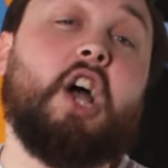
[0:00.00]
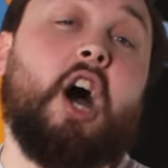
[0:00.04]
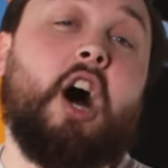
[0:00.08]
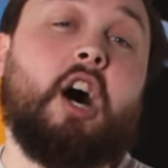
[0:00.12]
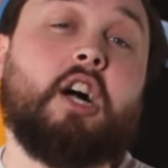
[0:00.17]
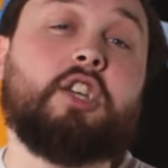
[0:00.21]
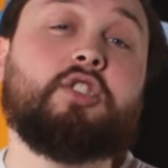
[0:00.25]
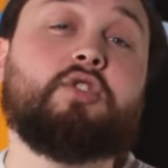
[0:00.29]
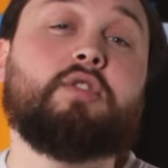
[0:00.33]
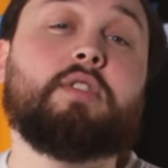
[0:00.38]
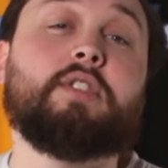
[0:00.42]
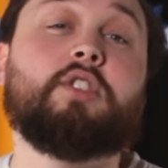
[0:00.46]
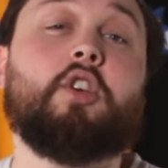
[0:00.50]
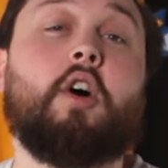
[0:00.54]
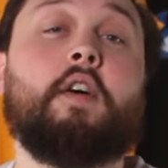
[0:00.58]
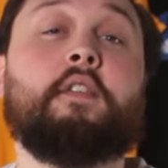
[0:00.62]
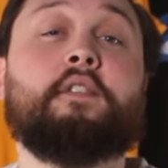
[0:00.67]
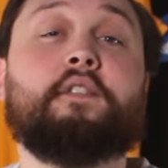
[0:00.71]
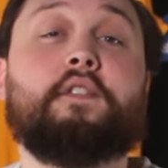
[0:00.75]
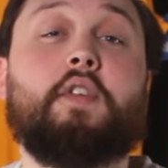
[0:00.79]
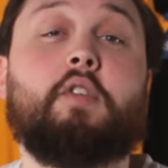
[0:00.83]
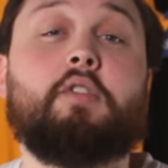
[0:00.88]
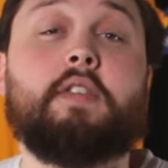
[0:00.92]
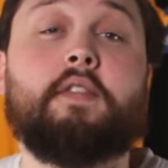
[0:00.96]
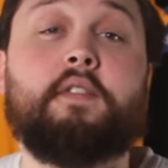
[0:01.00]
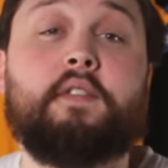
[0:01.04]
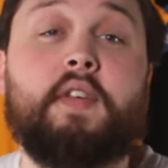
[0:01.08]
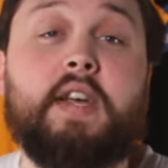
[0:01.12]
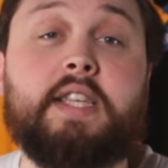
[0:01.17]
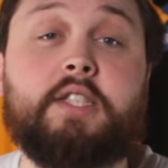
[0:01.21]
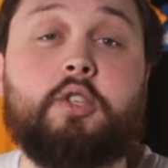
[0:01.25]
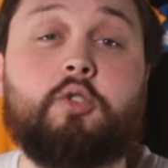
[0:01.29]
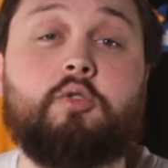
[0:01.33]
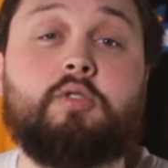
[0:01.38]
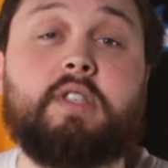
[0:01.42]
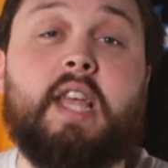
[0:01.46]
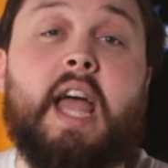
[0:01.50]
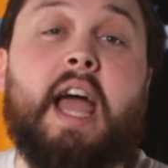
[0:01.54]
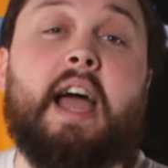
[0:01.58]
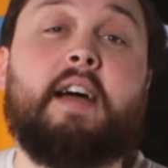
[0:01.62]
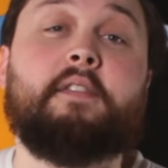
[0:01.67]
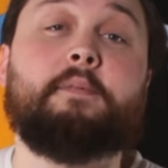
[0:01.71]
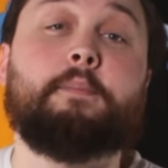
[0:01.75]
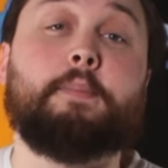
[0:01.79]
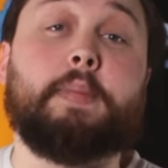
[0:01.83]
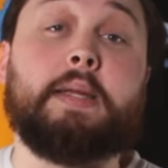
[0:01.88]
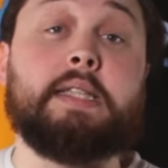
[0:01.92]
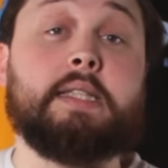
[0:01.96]
hundreds of foreign vessels
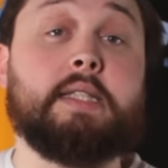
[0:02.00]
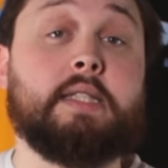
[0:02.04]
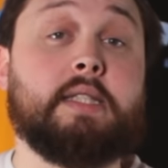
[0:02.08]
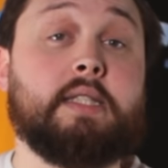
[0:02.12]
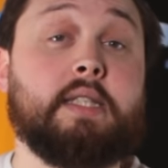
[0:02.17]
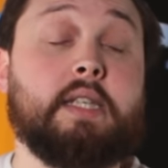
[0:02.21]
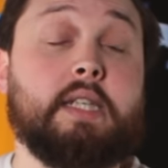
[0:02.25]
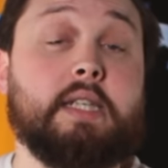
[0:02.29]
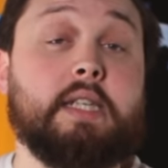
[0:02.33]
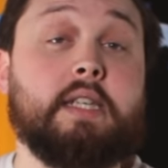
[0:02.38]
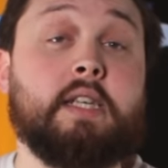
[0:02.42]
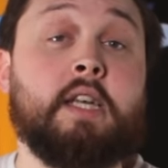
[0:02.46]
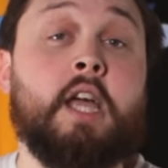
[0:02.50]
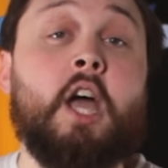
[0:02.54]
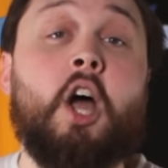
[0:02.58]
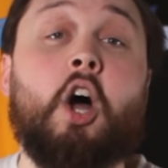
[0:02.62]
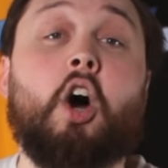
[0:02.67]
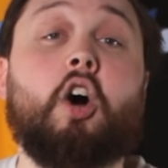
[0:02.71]
have been sunk,